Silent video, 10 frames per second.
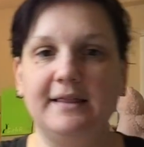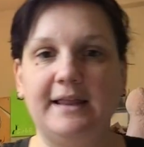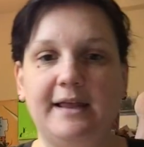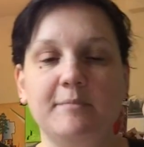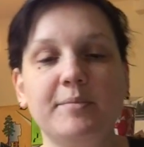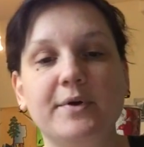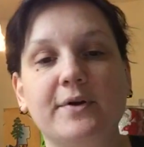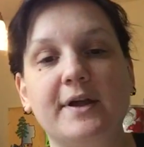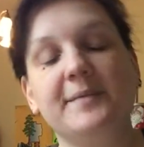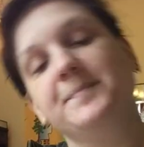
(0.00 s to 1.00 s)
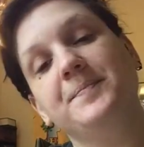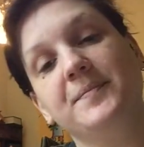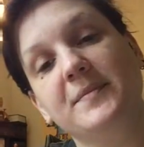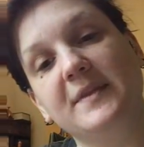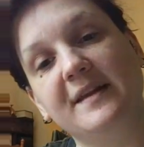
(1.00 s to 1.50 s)
lamp. Okay,
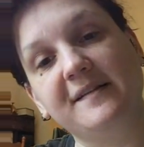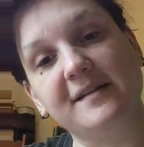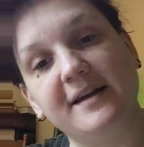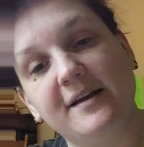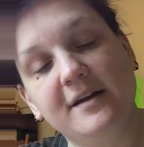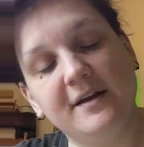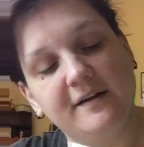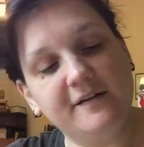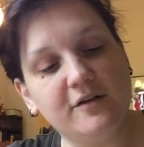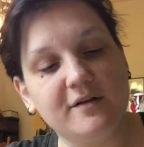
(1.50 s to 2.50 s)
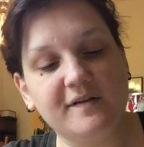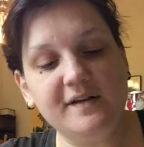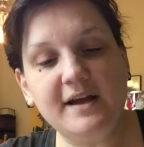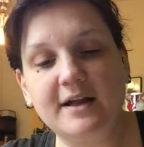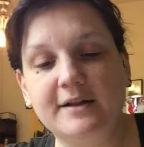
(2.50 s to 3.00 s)
less glare. So there's
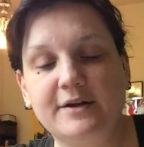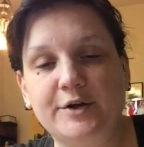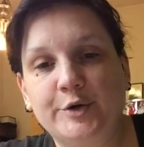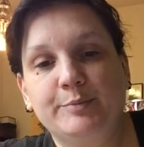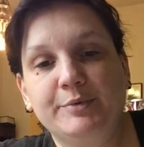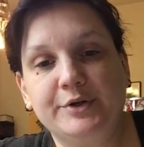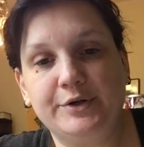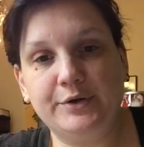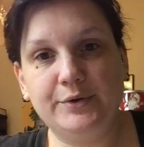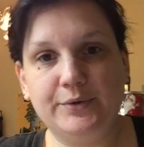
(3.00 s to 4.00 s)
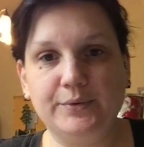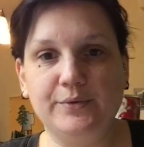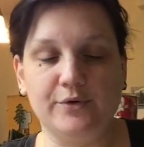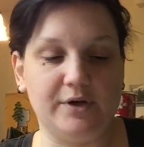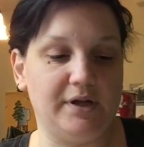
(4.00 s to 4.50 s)
yellow, blue,
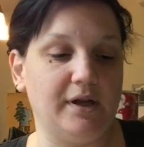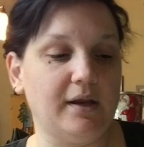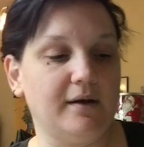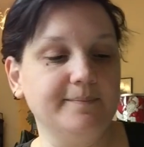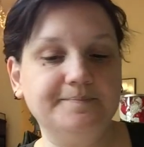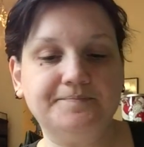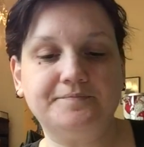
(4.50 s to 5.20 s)
green,